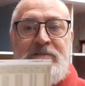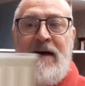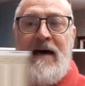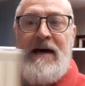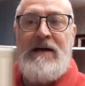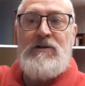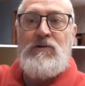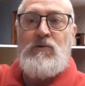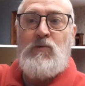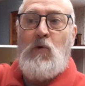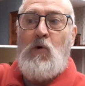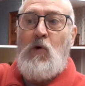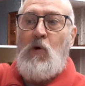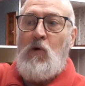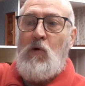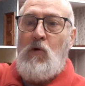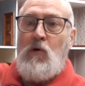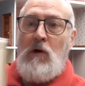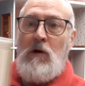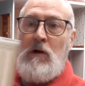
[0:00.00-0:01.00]
hand
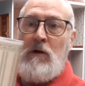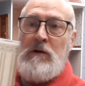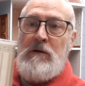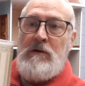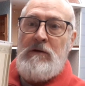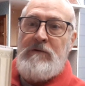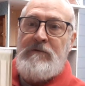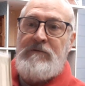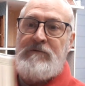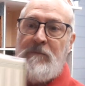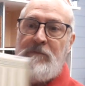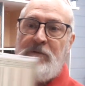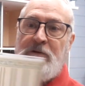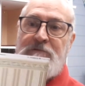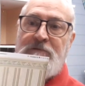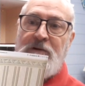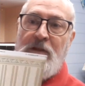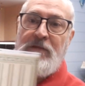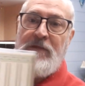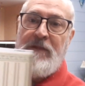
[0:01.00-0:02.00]
wall from the
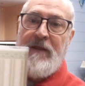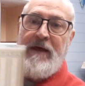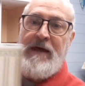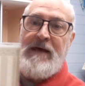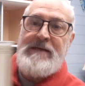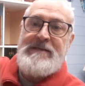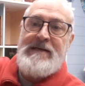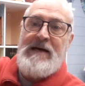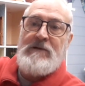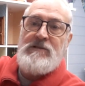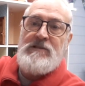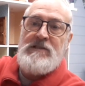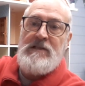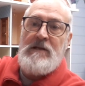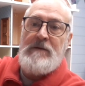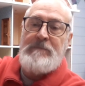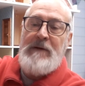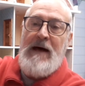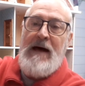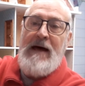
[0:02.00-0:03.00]
front there down to
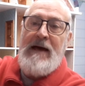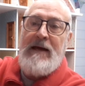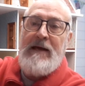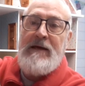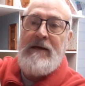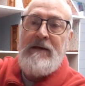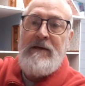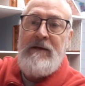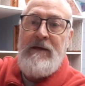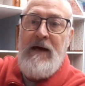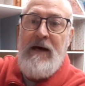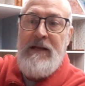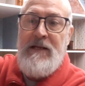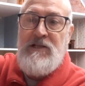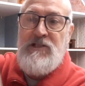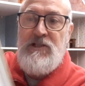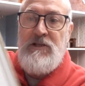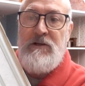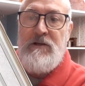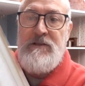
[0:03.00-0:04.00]
the back, and
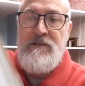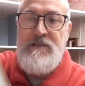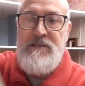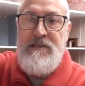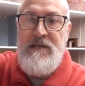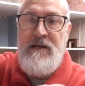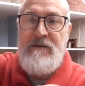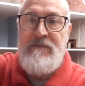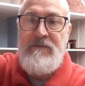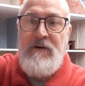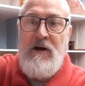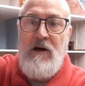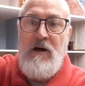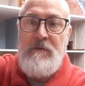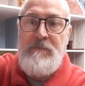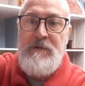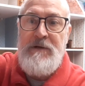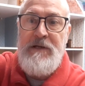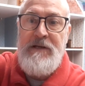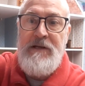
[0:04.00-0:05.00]
as you can see if I
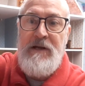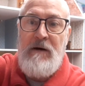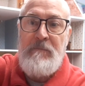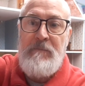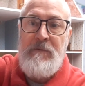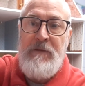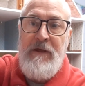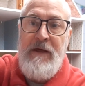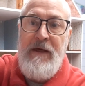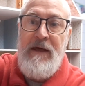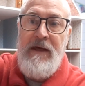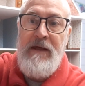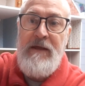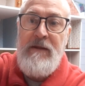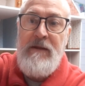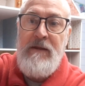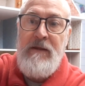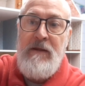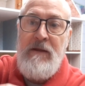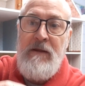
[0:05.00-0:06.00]
open it up there,
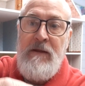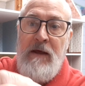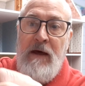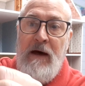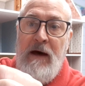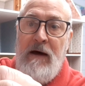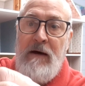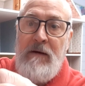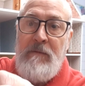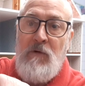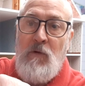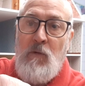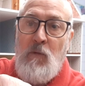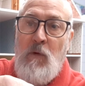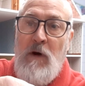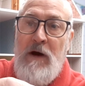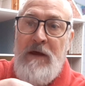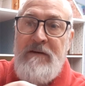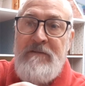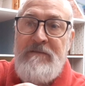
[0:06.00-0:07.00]

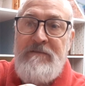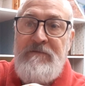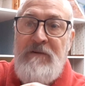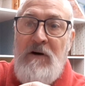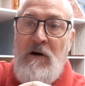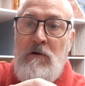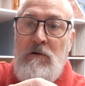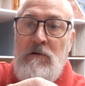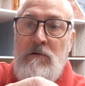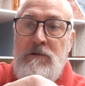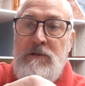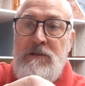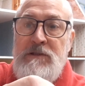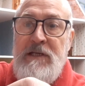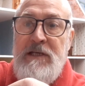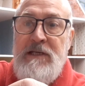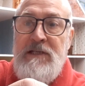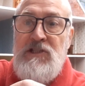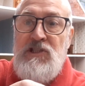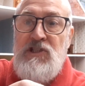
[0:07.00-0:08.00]
where it folds
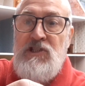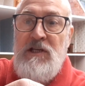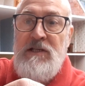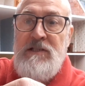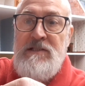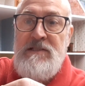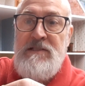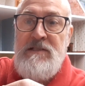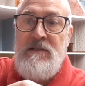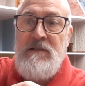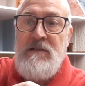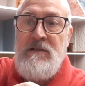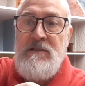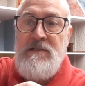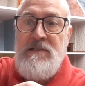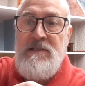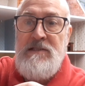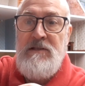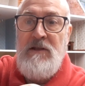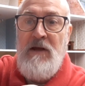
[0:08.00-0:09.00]
is just
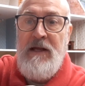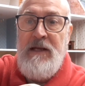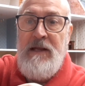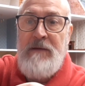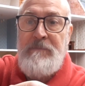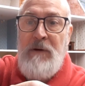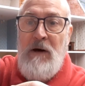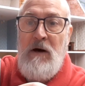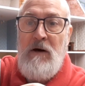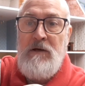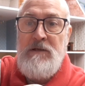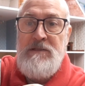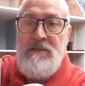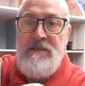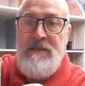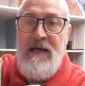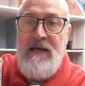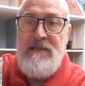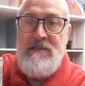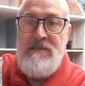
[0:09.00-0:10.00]
slightly past
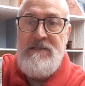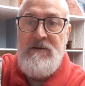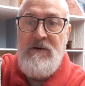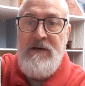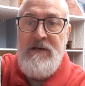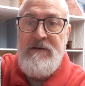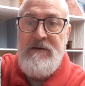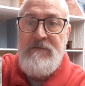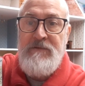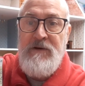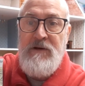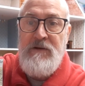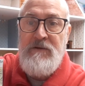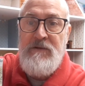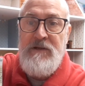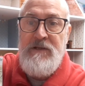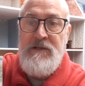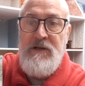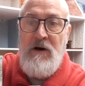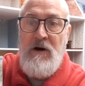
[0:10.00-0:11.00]
that side of
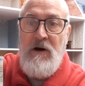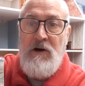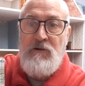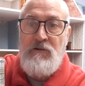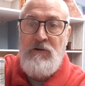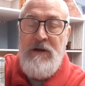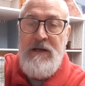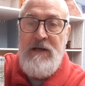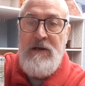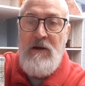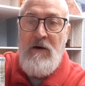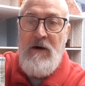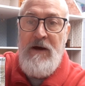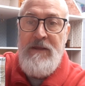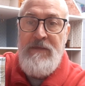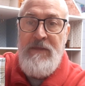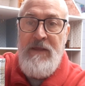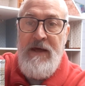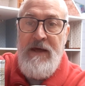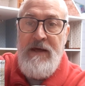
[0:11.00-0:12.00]
the dark green
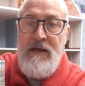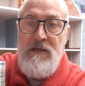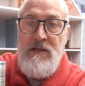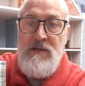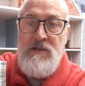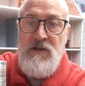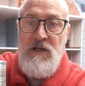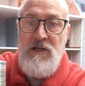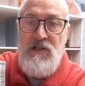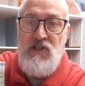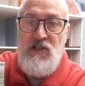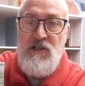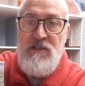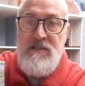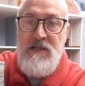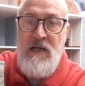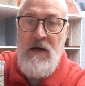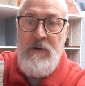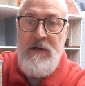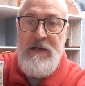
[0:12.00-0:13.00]
line there, so it's
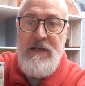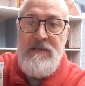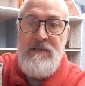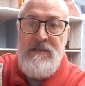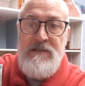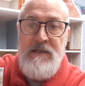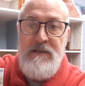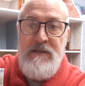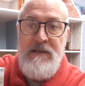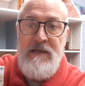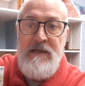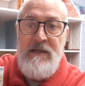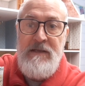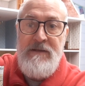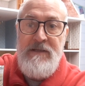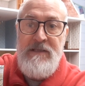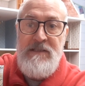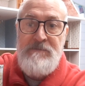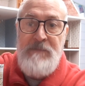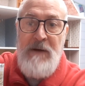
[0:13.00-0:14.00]
just going into
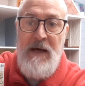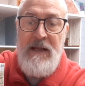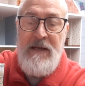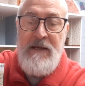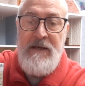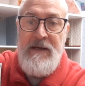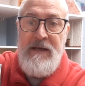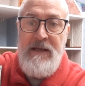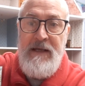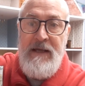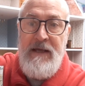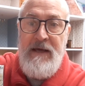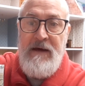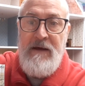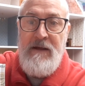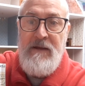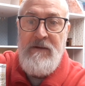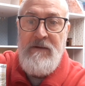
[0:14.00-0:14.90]
this pattern here,